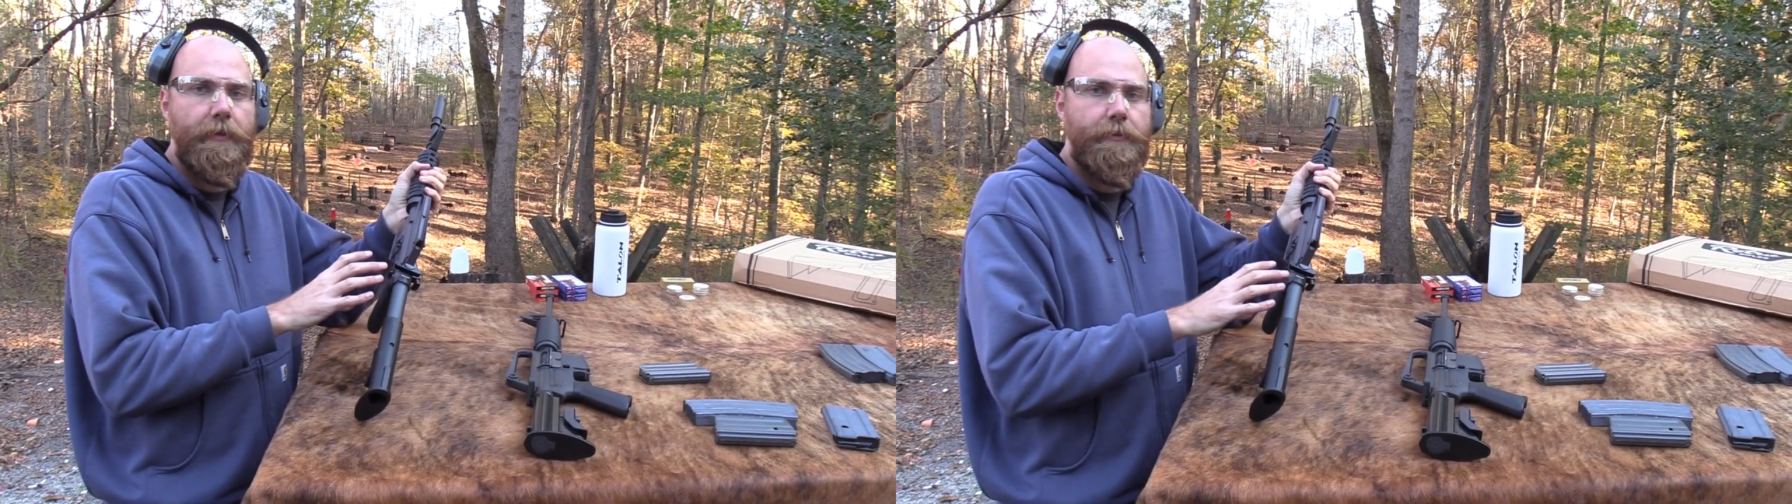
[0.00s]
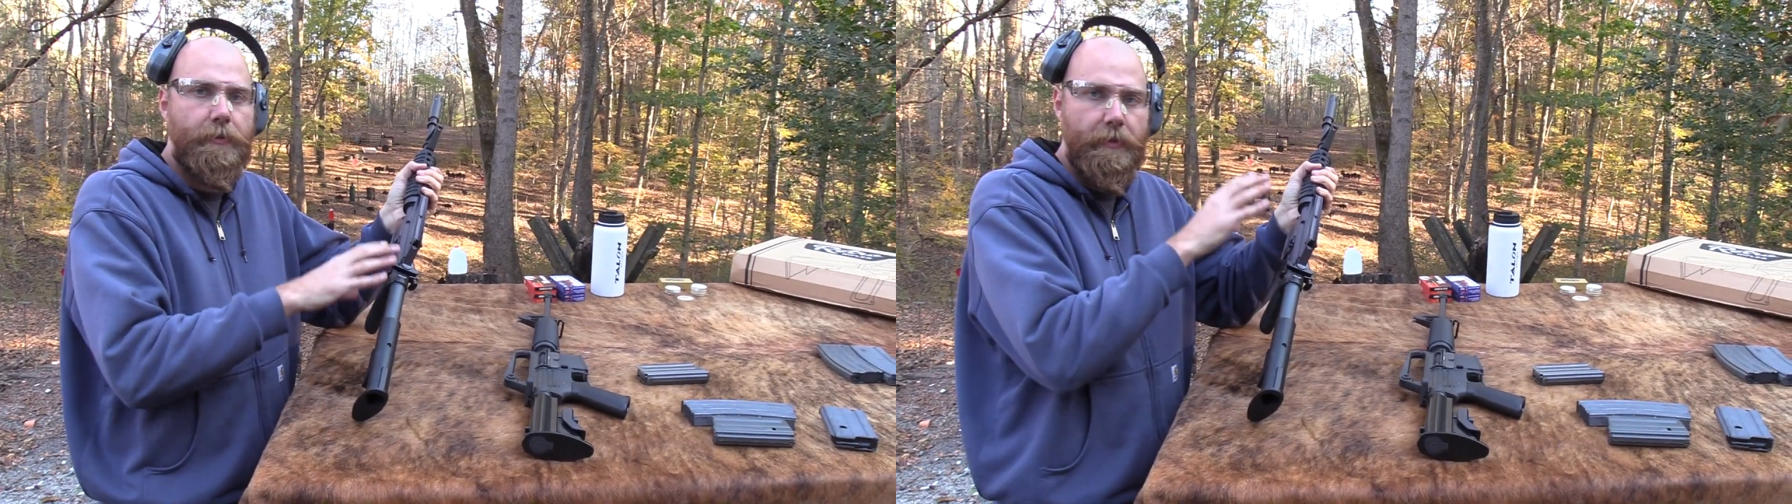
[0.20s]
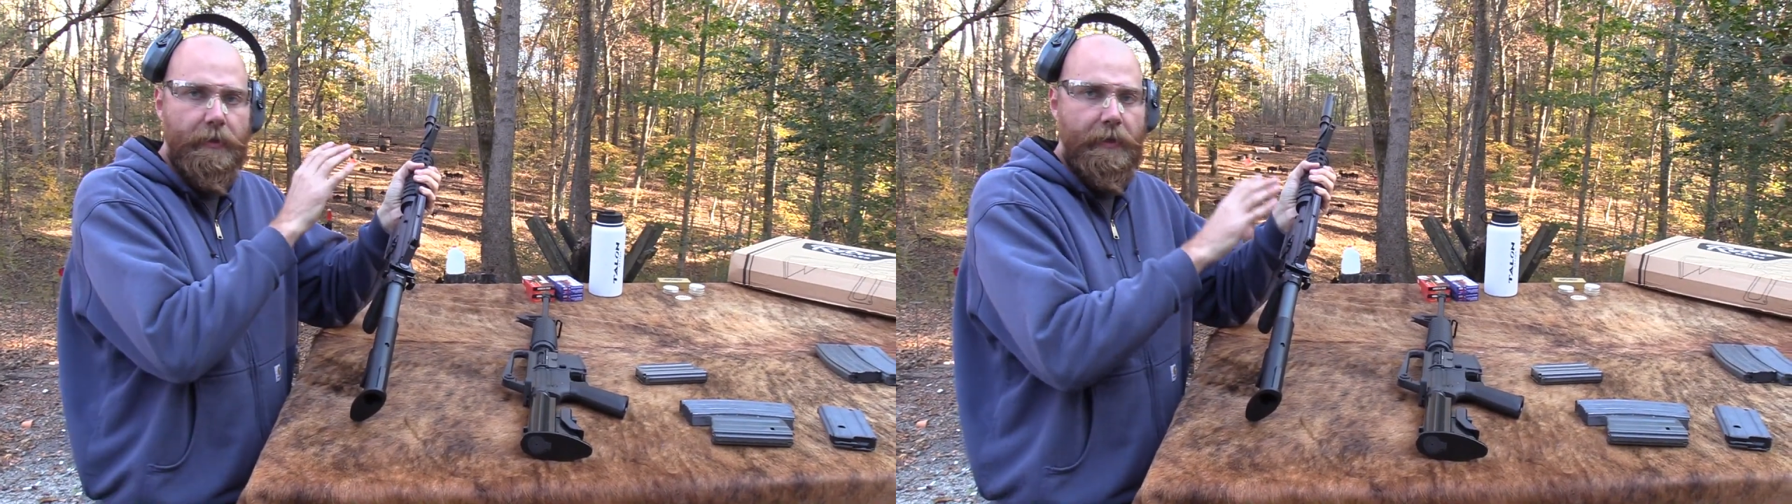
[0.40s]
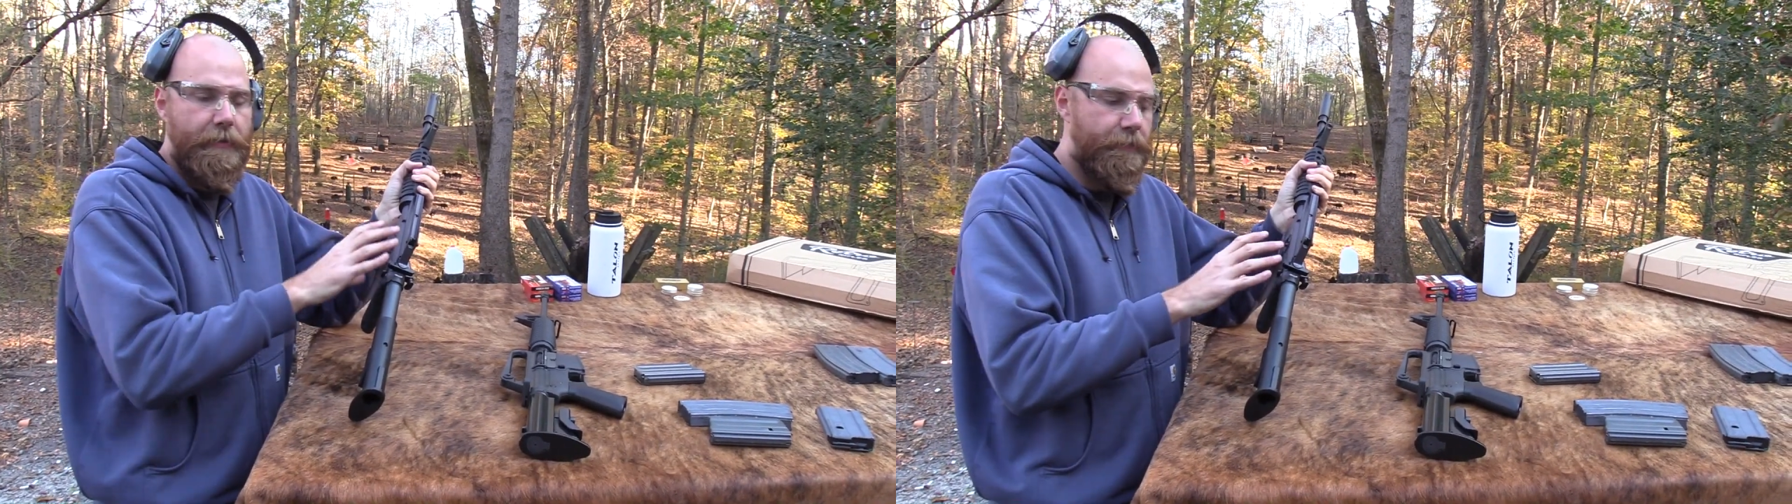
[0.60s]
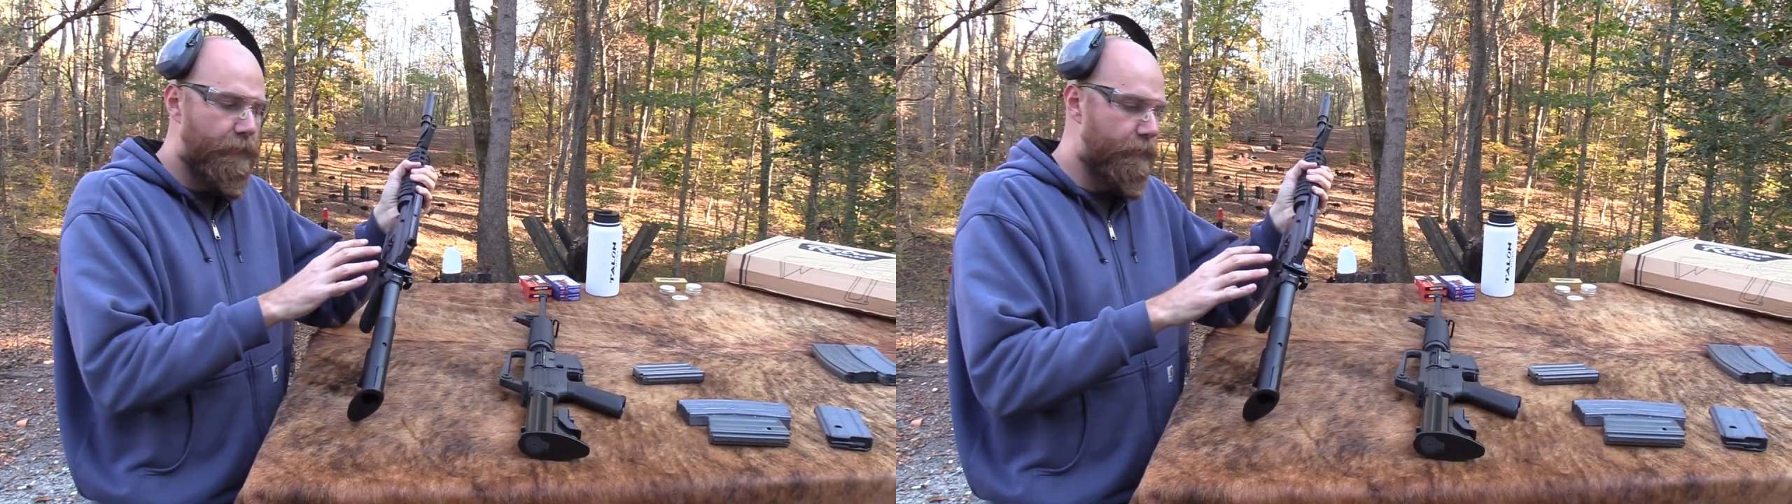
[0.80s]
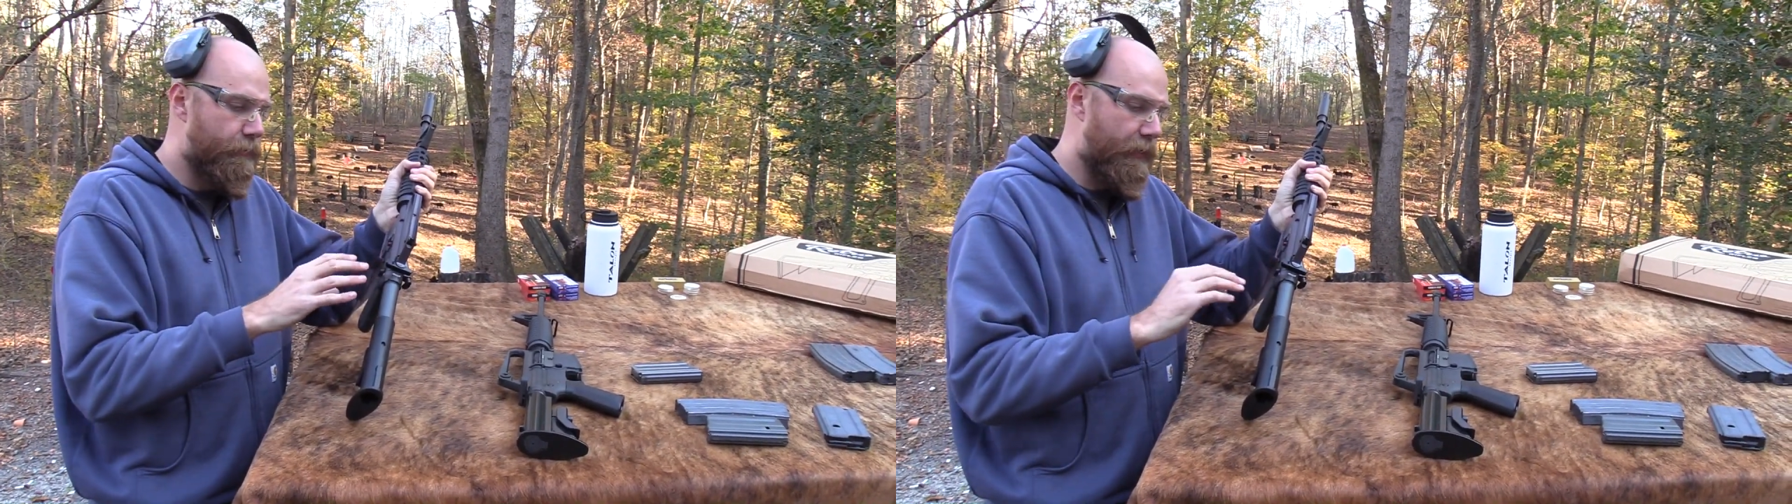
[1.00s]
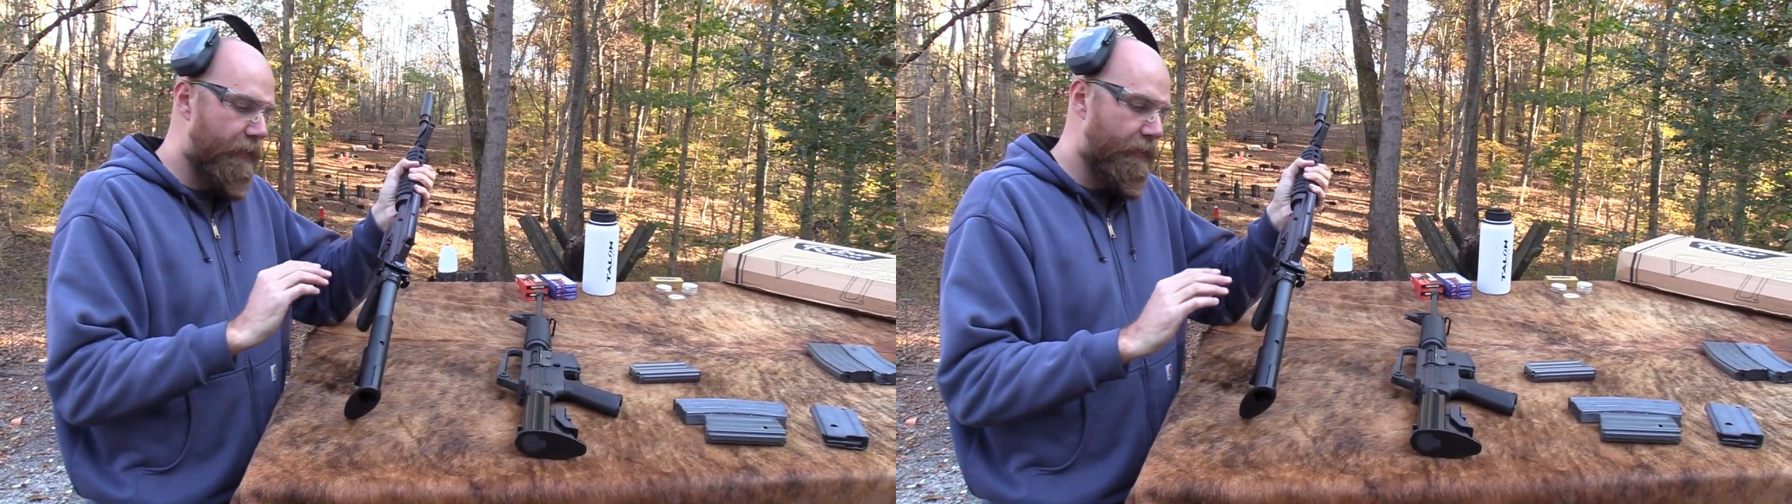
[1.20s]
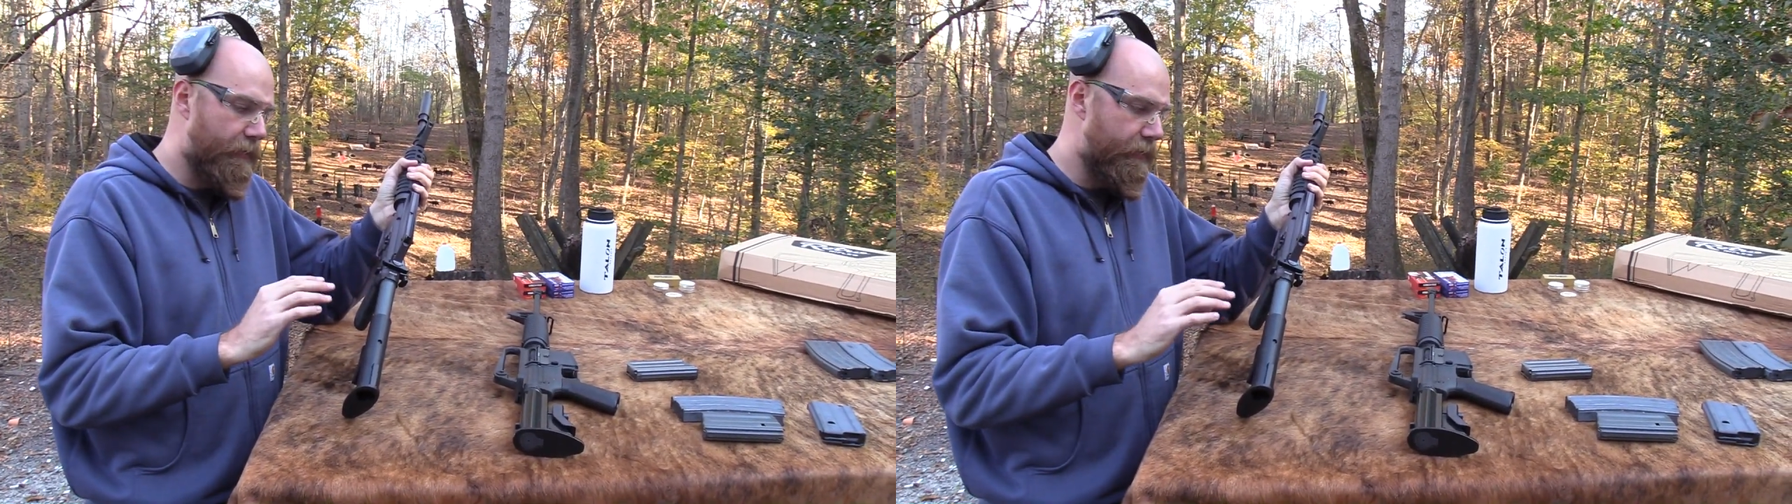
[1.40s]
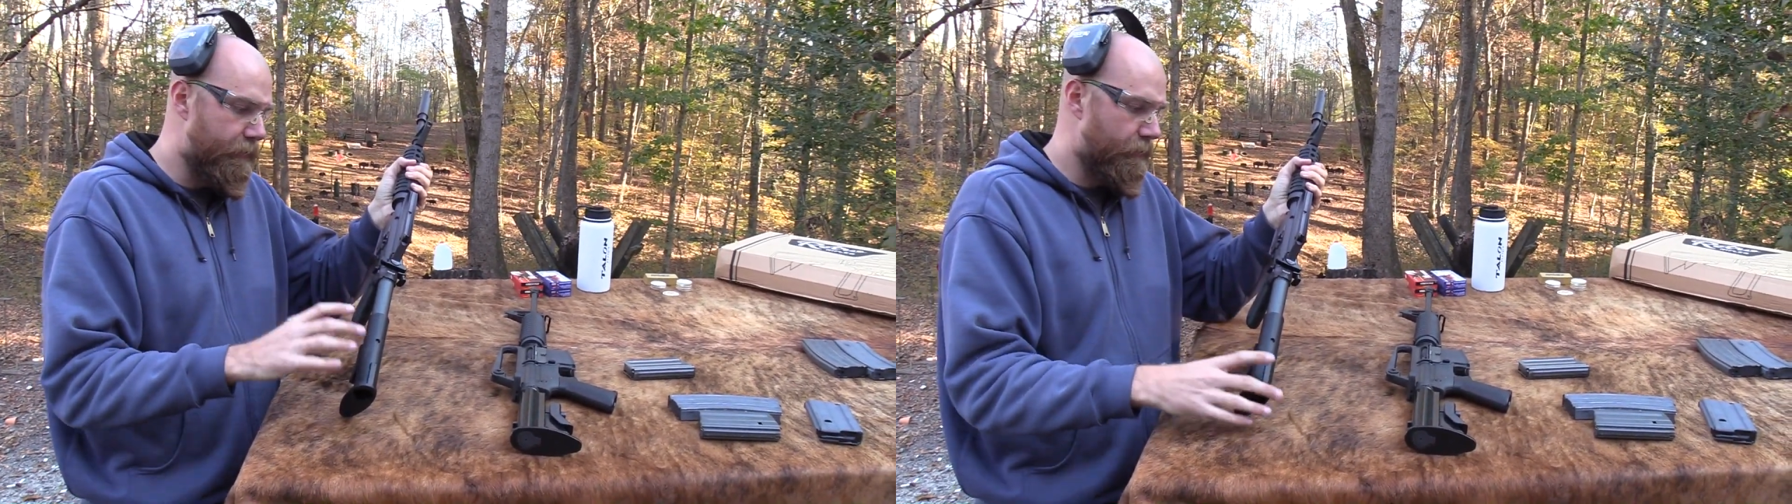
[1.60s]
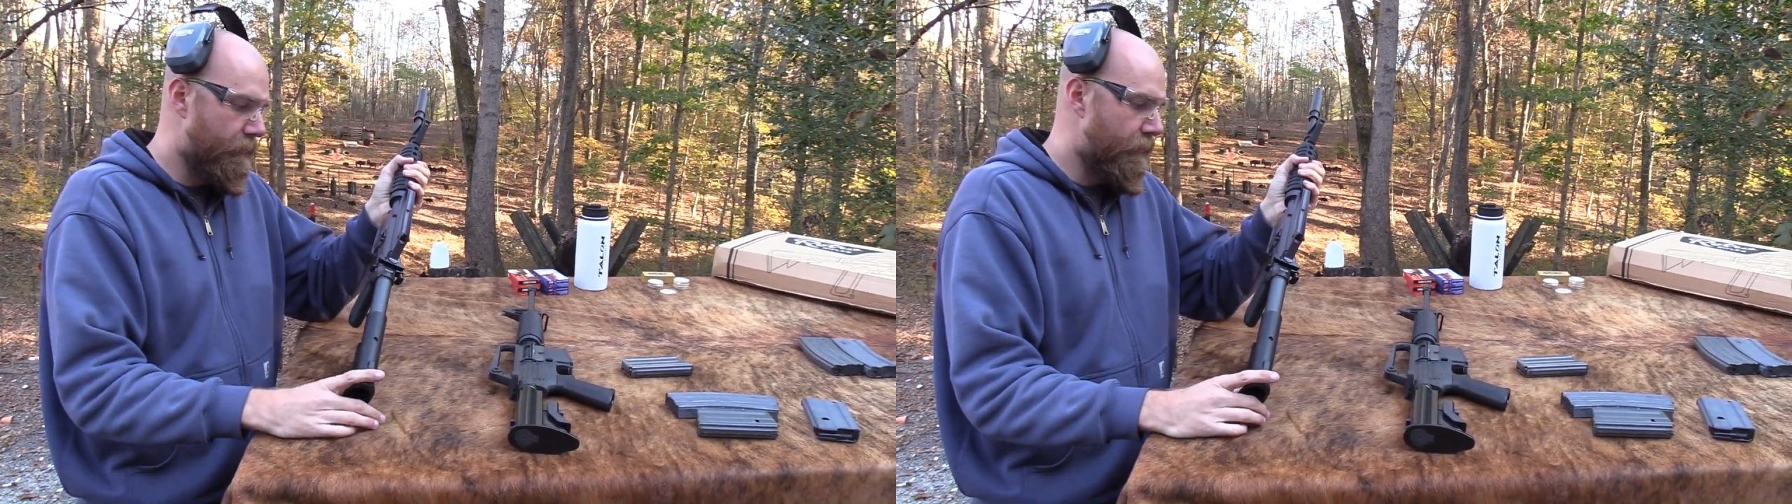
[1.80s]
they still could have gotten the finish right at
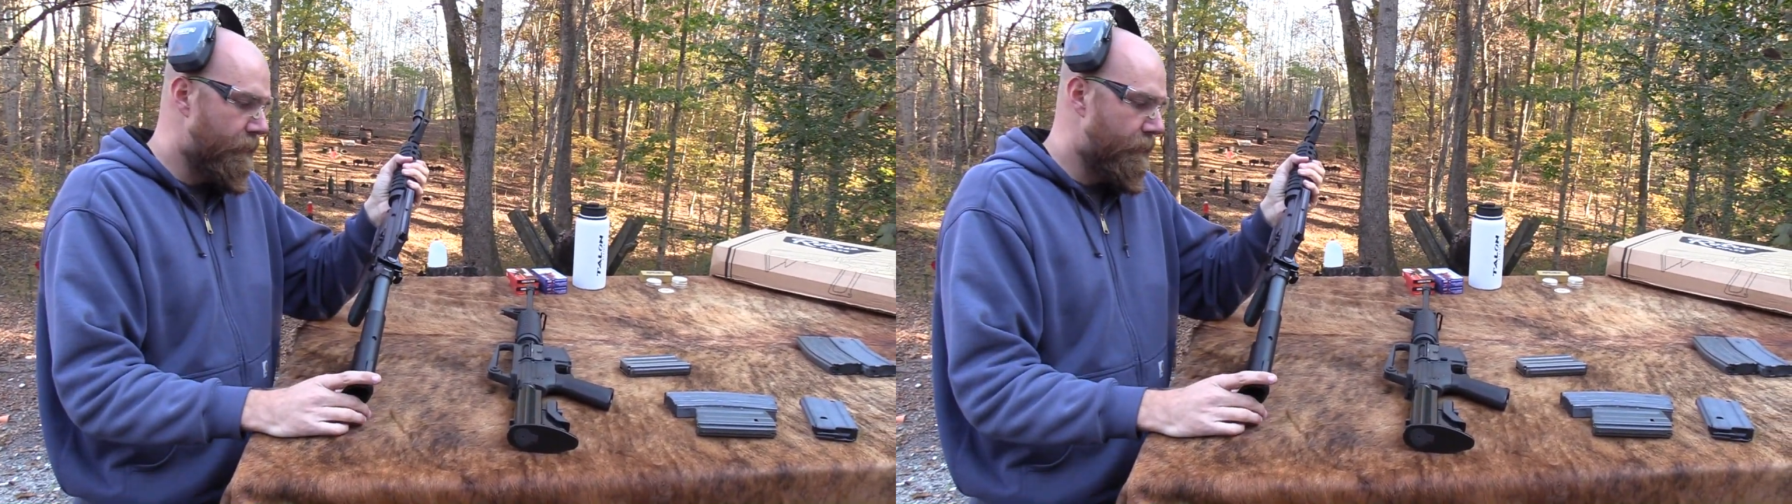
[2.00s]
least.